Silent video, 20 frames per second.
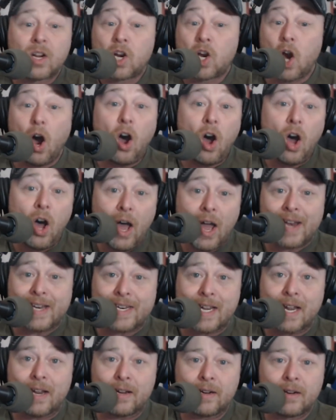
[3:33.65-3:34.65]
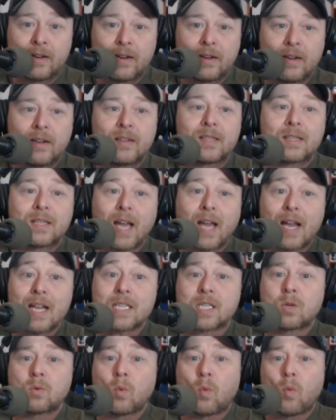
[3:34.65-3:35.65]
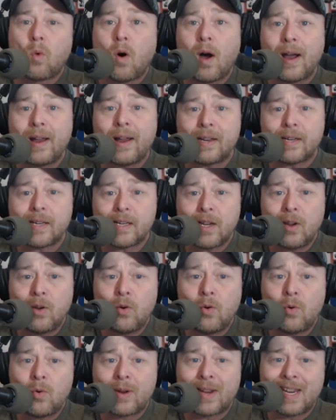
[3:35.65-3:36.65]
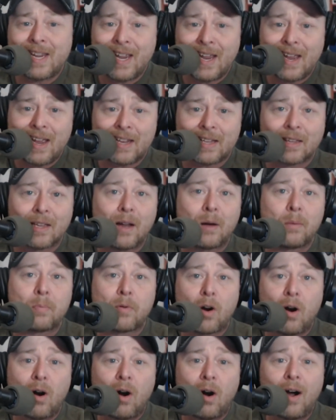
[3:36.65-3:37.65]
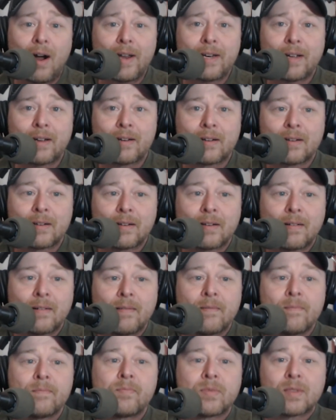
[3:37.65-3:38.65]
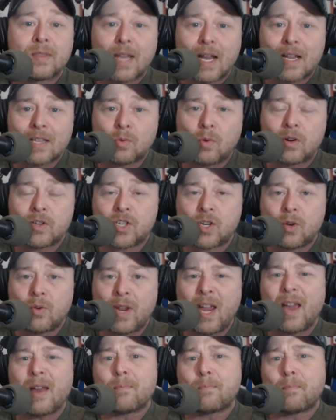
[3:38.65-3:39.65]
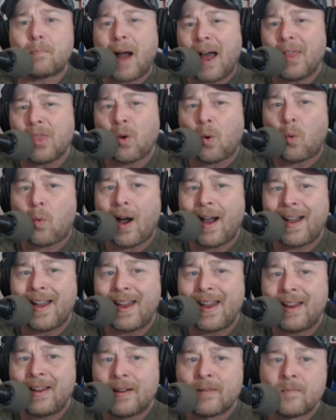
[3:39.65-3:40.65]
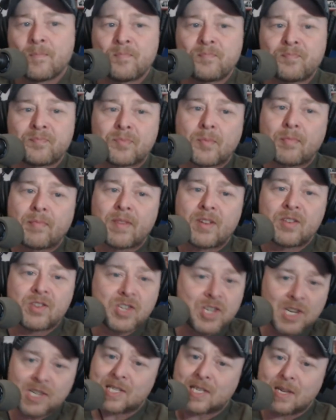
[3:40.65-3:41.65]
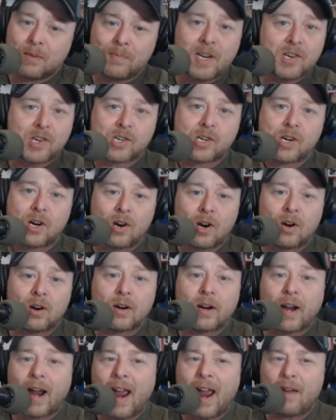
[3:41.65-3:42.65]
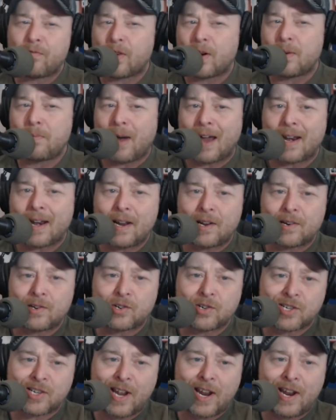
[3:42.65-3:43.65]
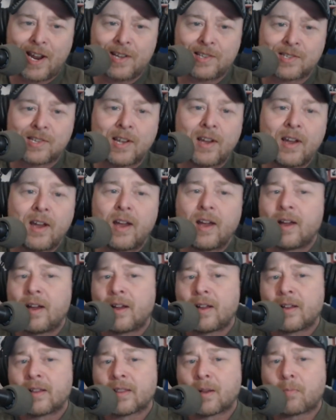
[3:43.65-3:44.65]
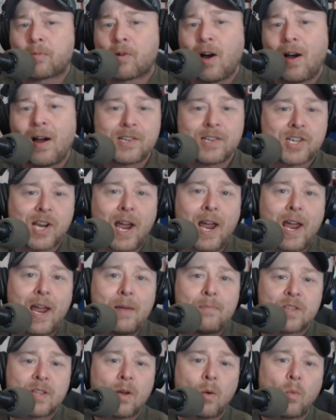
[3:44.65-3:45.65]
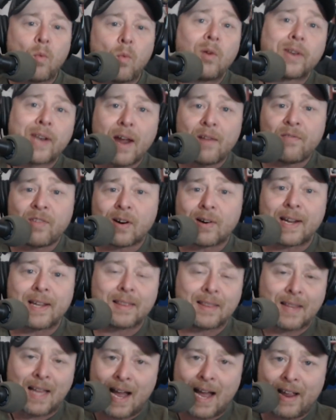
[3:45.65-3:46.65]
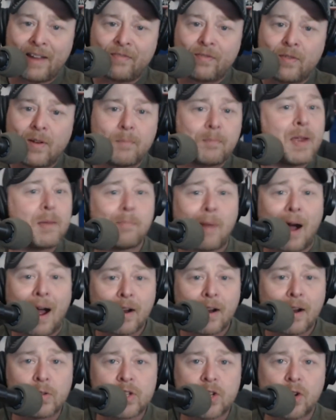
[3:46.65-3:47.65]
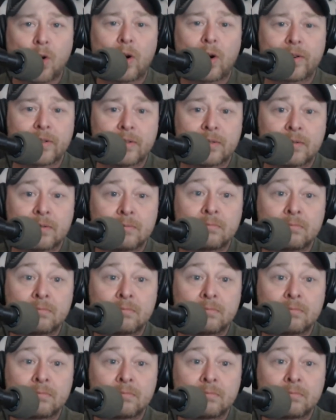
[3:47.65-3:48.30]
Good. That's what you get, LeBron. That's what you get. By the way, just to be sure everybody understands, LeBron James will never in life be Michael Jordan,